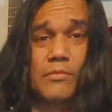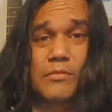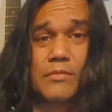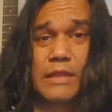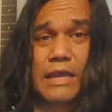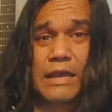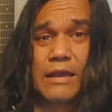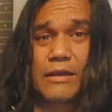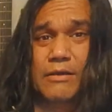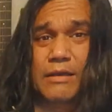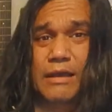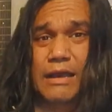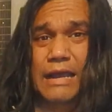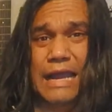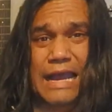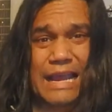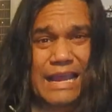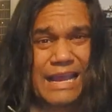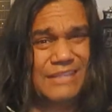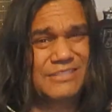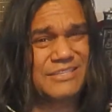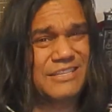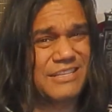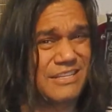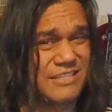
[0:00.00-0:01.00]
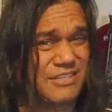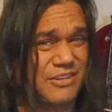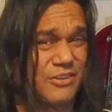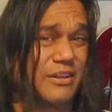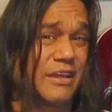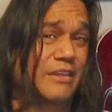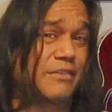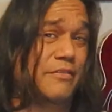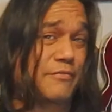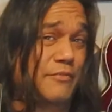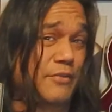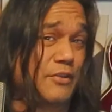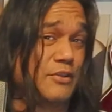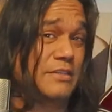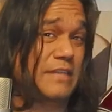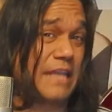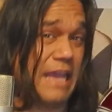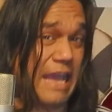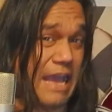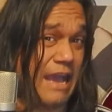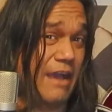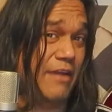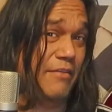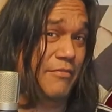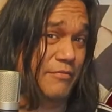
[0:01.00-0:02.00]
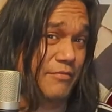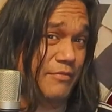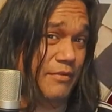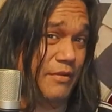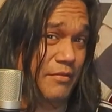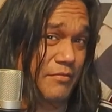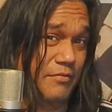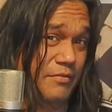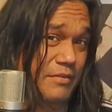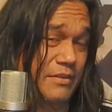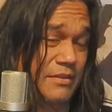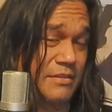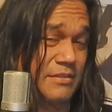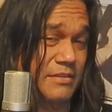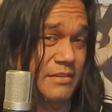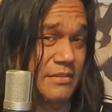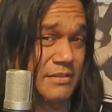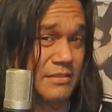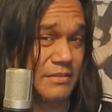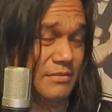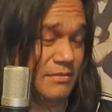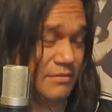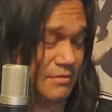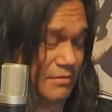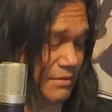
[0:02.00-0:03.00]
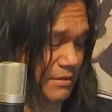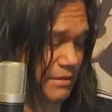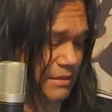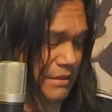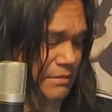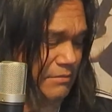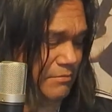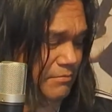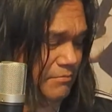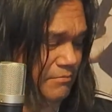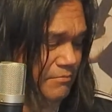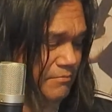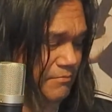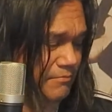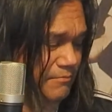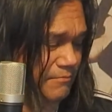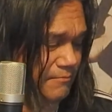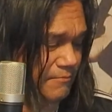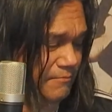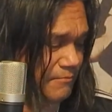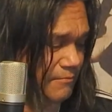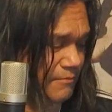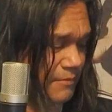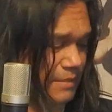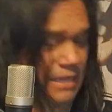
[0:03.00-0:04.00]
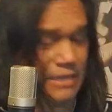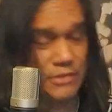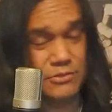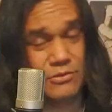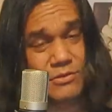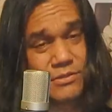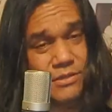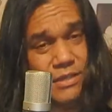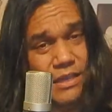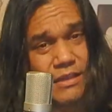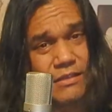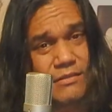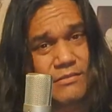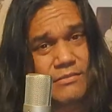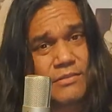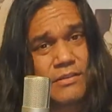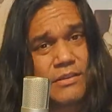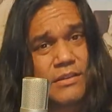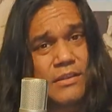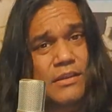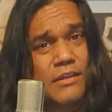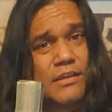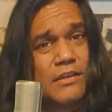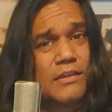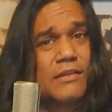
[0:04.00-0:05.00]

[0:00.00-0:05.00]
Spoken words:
Now, I actually consider that the first half of this exercise.